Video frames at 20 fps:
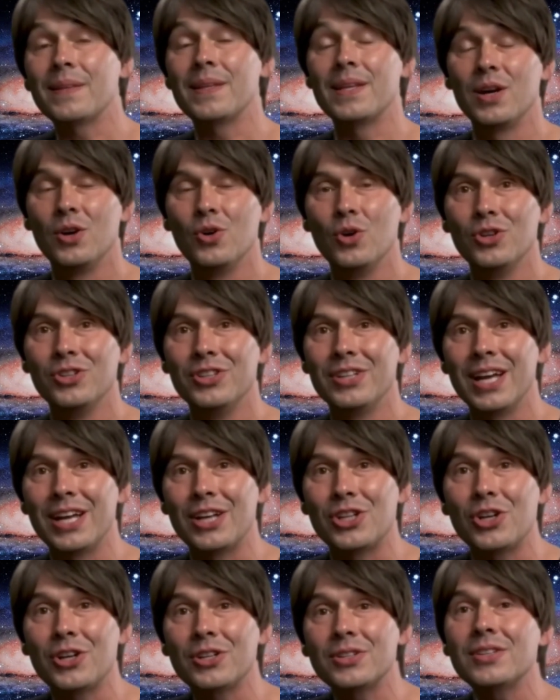Across
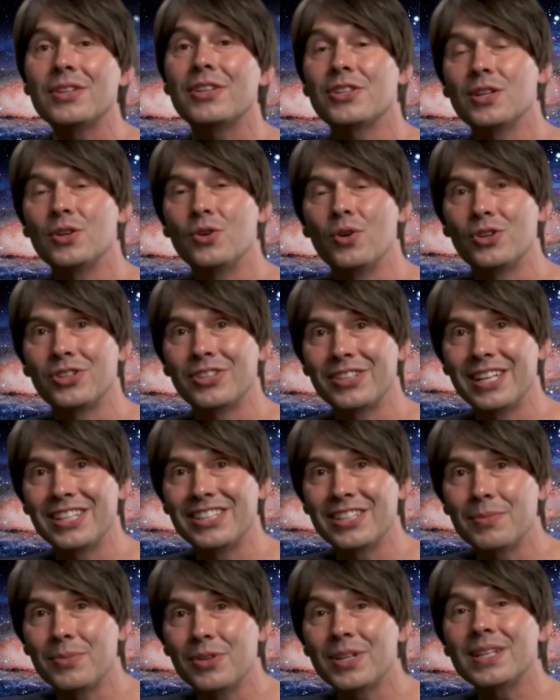nations, across
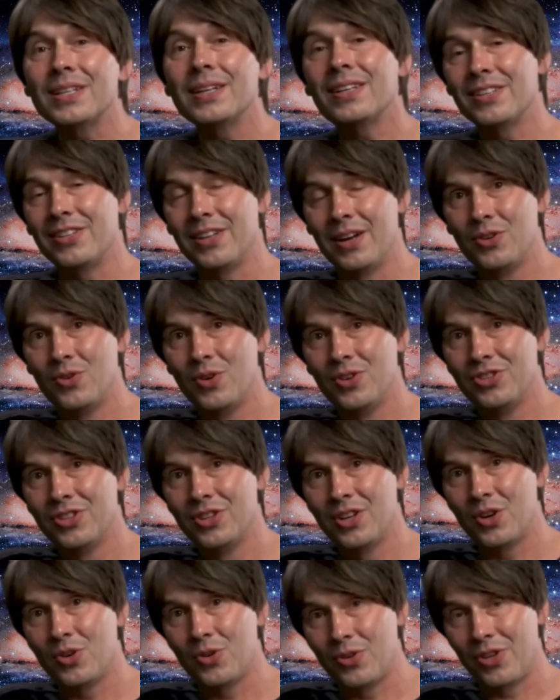disciplines, across
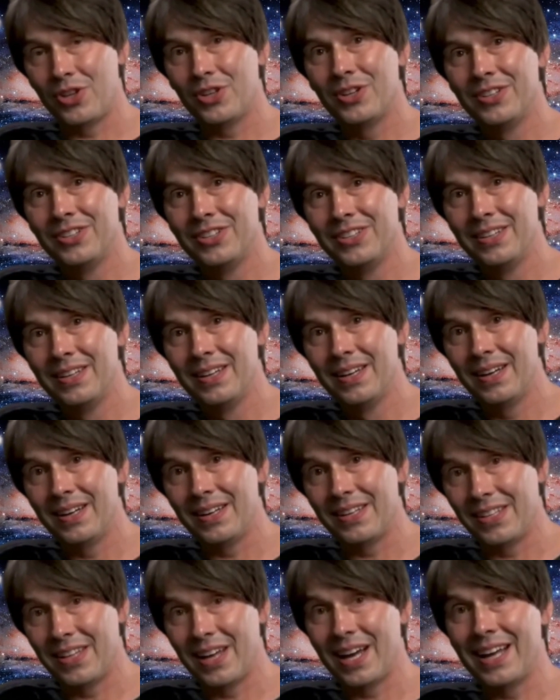cultures,
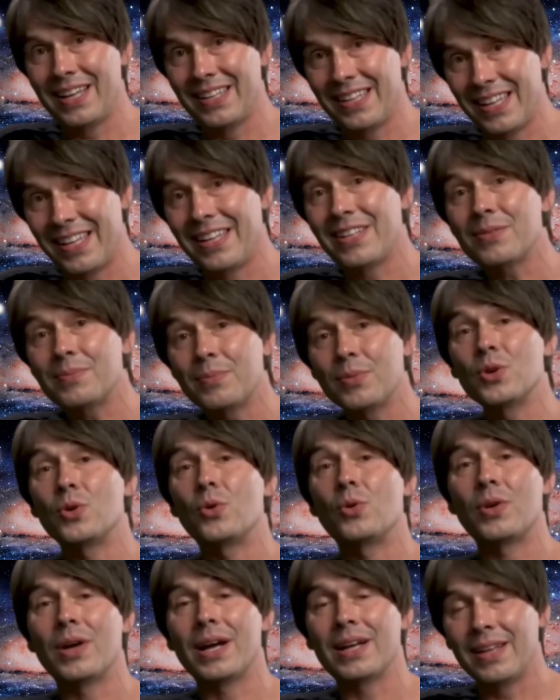scientists are
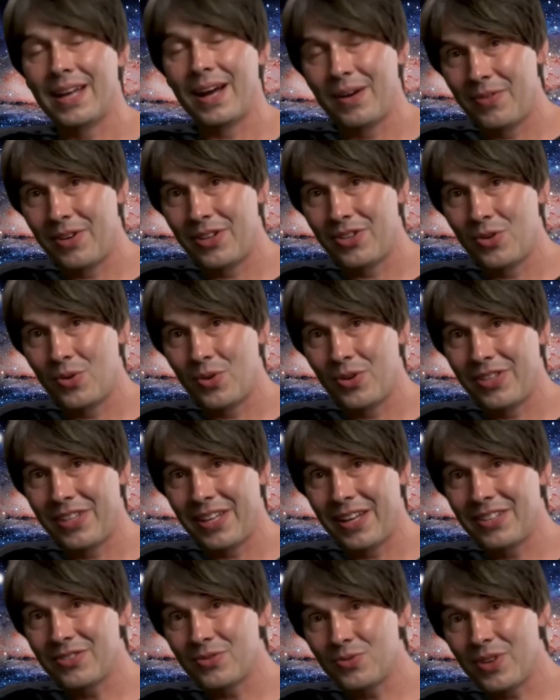pooling their
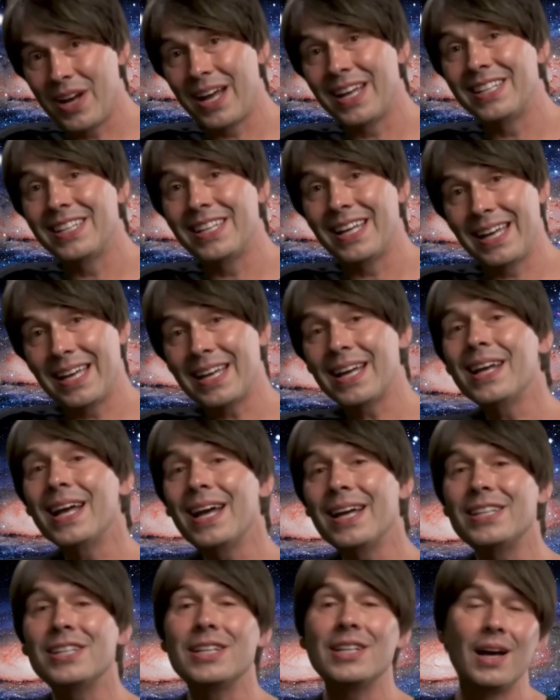resources, racing
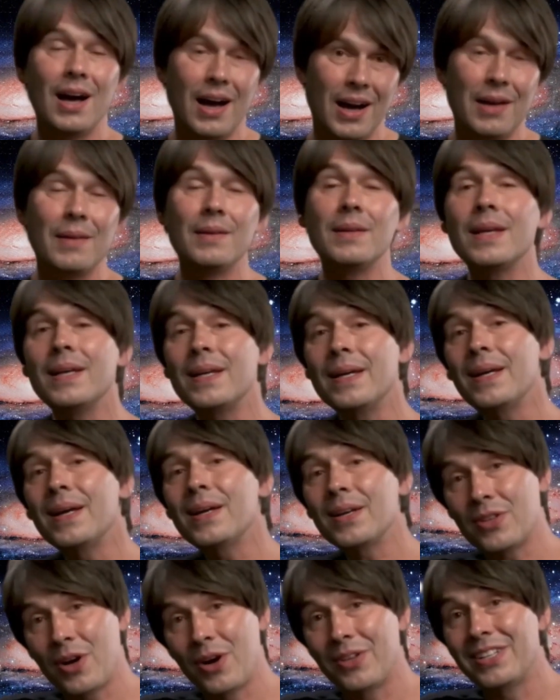against time,
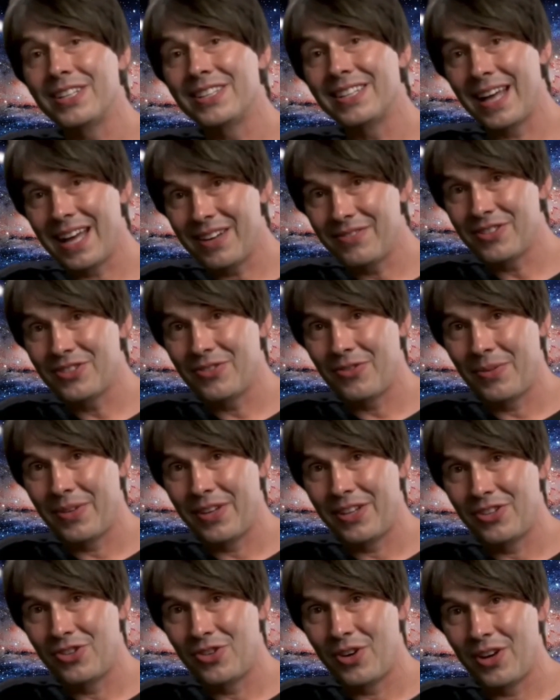not to save us from
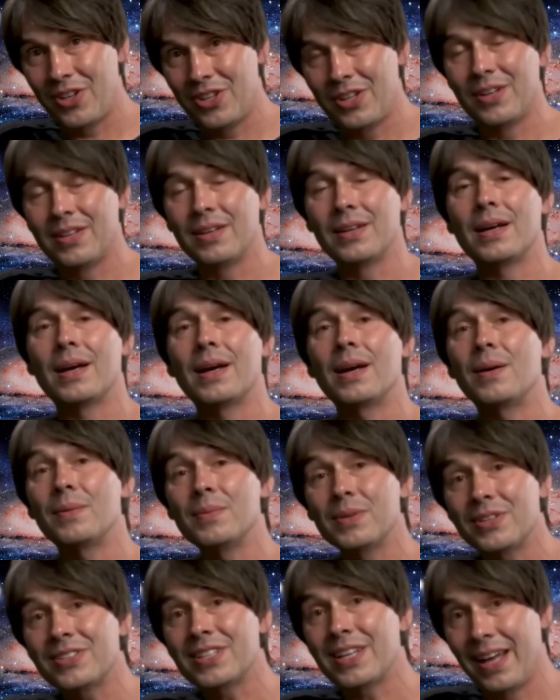destruction,
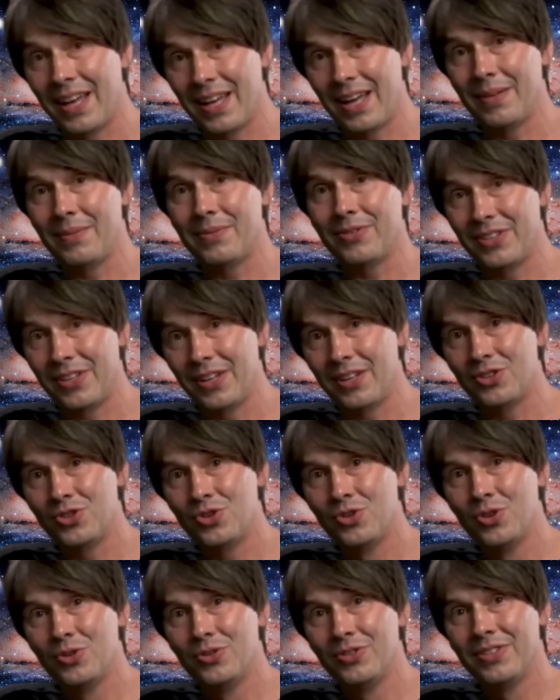but to glimpse a
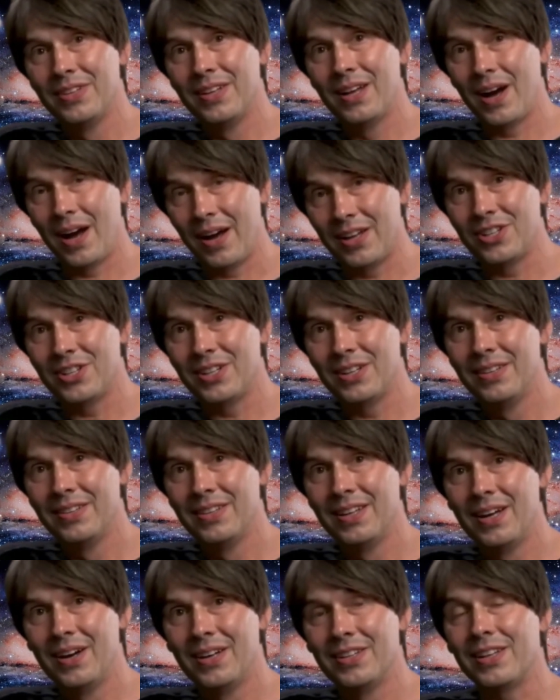truth larger
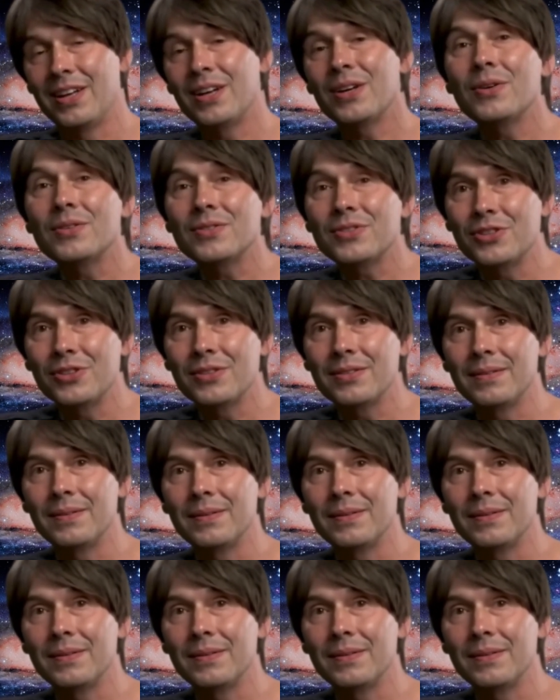than ourselves.